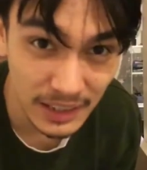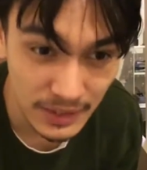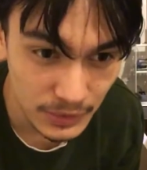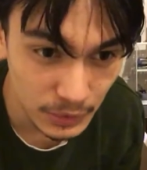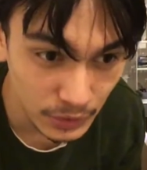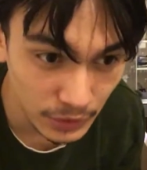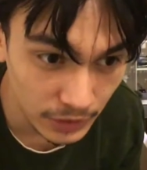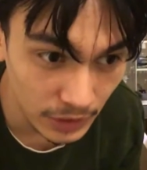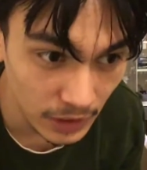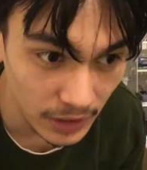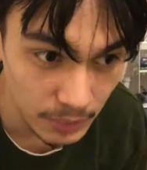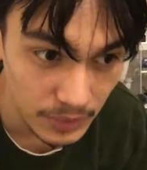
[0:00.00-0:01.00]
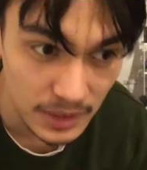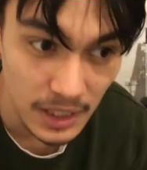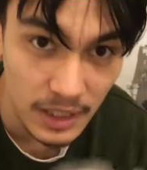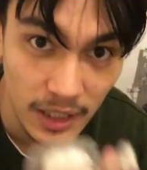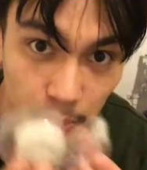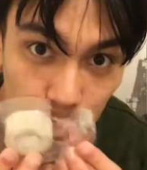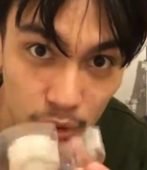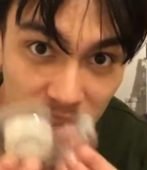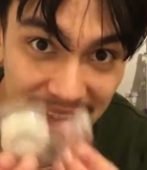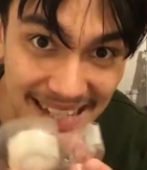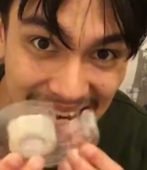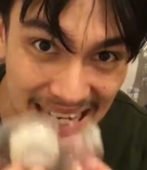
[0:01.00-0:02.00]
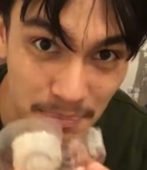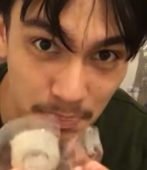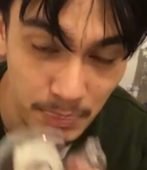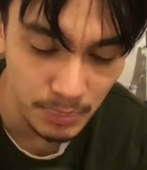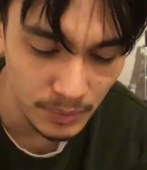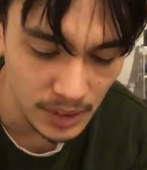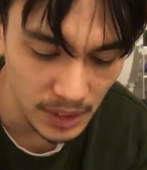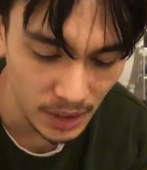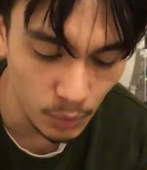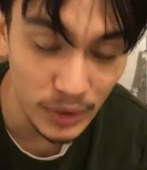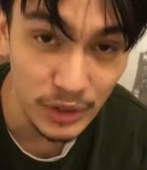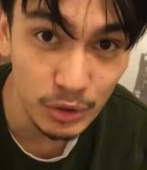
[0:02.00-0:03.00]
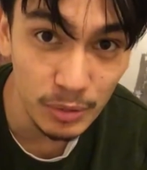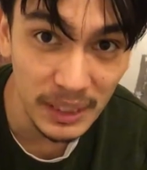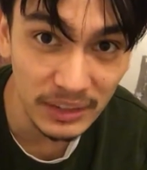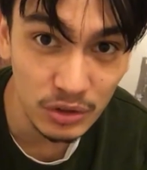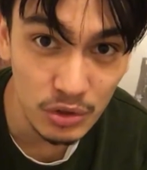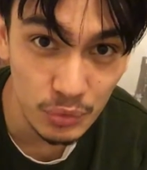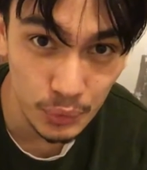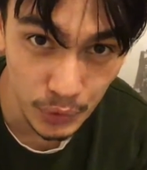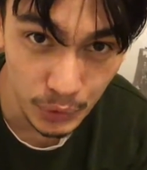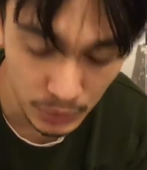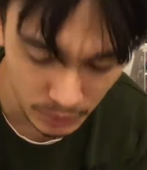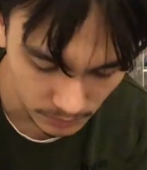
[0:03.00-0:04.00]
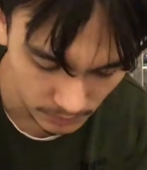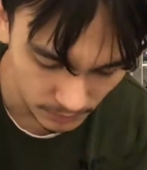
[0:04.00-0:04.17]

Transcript: that I saw online was kind of like putting tape where you're about to drill.